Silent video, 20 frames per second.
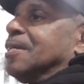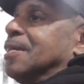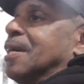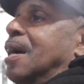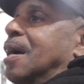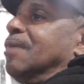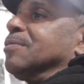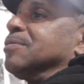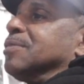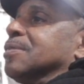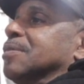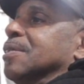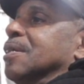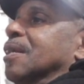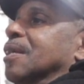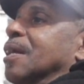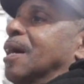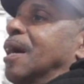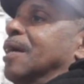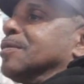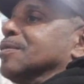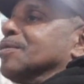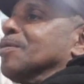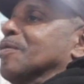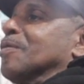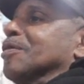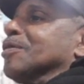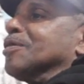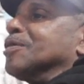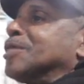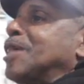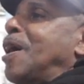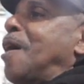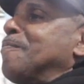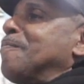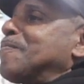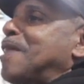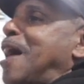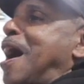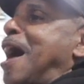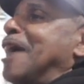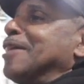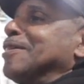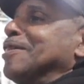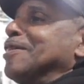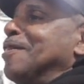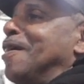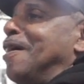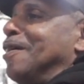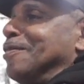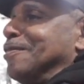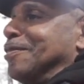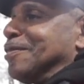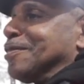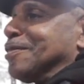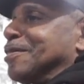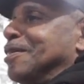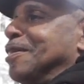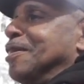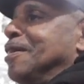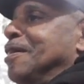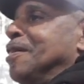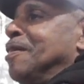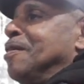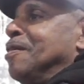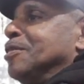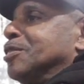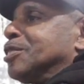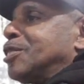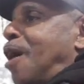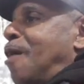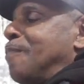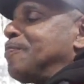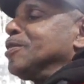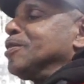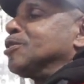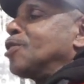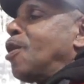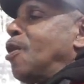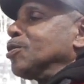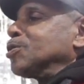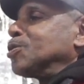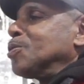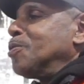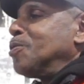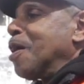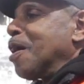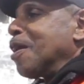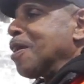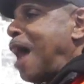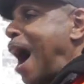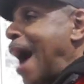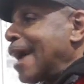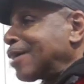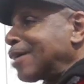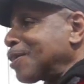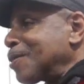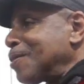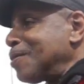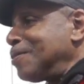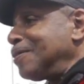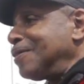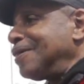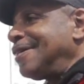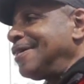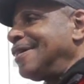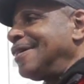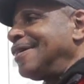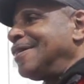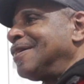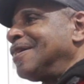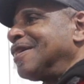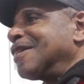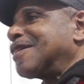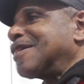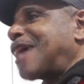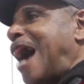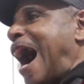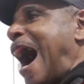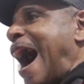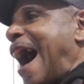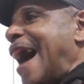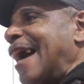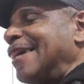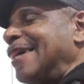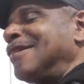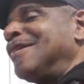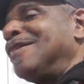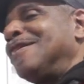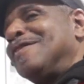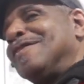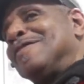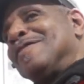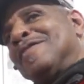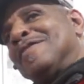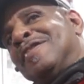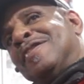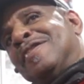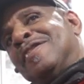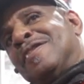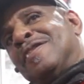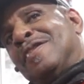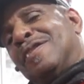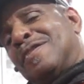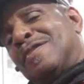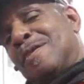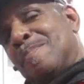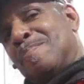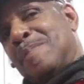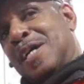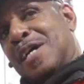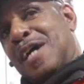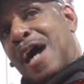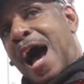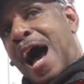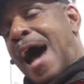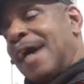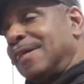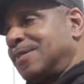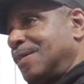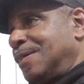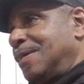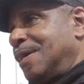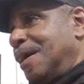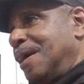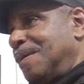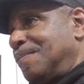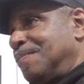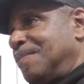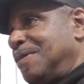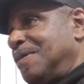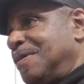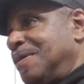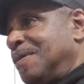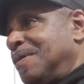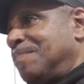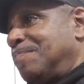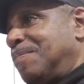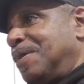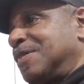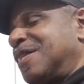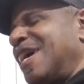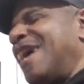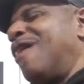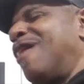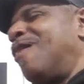That was the thing a lot told us. Self, kind, and others. Self is those who are like you. Kind, you can be kind to them, but they